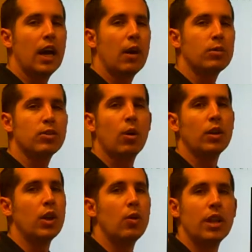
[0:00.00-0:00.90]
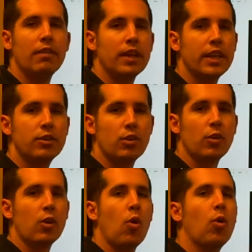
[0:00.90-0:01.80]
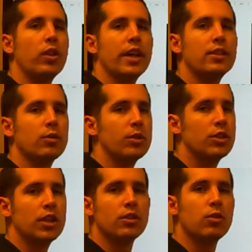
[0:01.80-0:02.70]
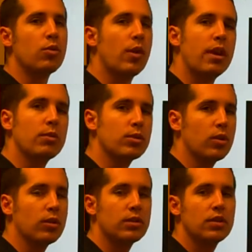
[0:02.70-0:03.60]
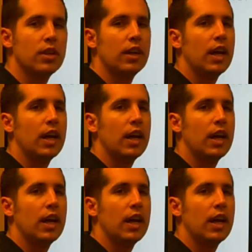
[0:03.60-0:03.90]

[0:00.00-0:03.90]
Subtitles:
what's called low-level laser or cold laser, which gets great results